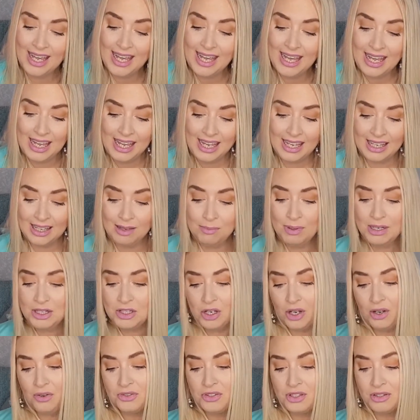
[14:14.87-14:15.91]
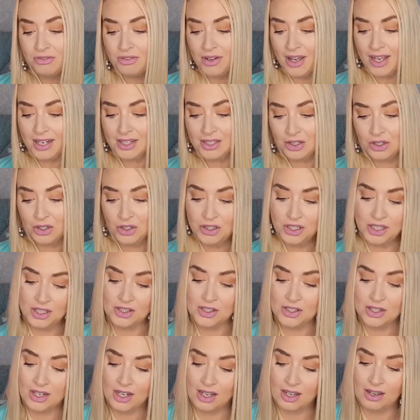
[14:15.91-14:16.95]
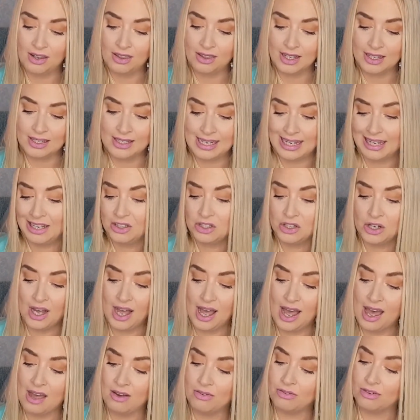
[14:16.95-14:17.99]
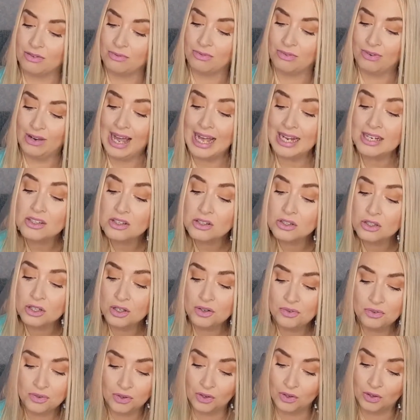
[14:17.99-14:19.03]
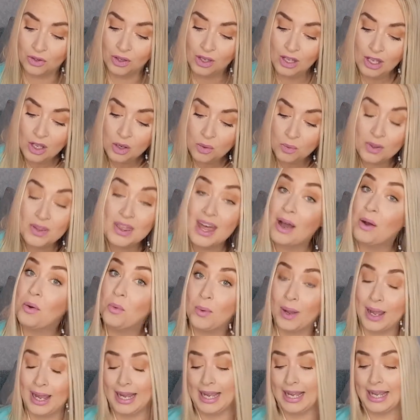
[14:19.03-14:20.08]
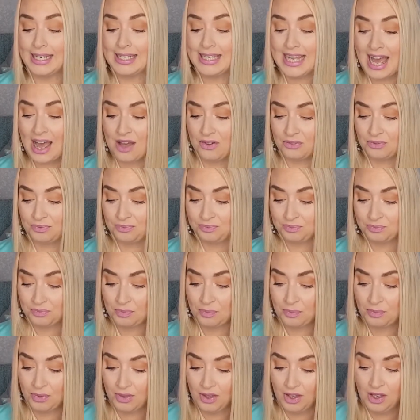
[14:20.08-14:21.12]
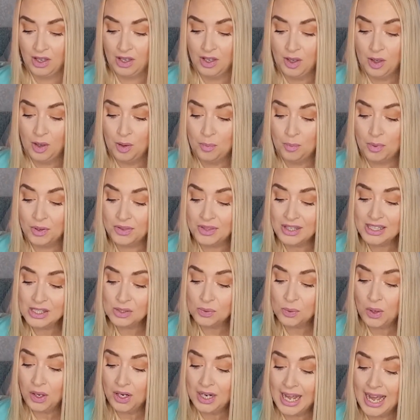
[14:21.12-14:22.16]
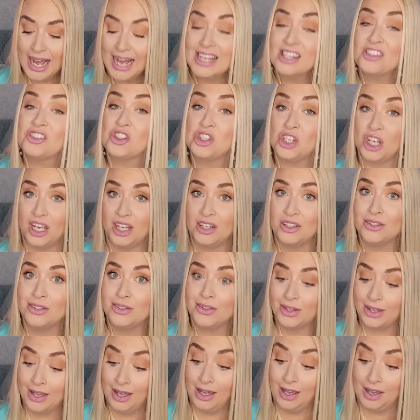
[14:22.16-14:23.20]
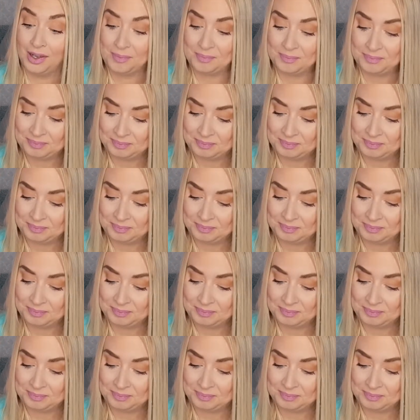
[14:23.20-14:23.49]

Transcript: it can be tough to find a conditioner that takes your hair from flat to full without weighing it down. But this one has changed the game.